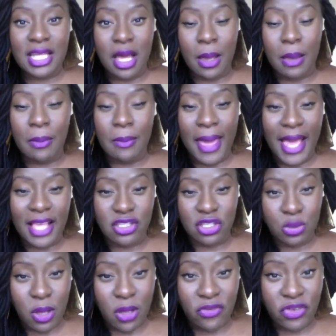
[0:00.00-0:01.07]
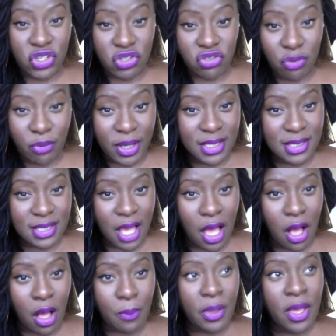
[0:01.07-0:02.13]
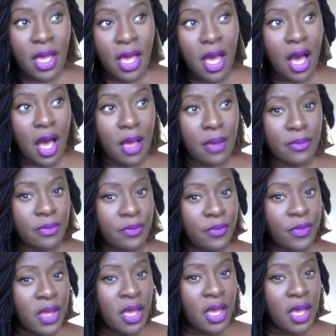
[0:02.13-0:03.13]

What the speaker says: 8 to 12 inches from my scalp, and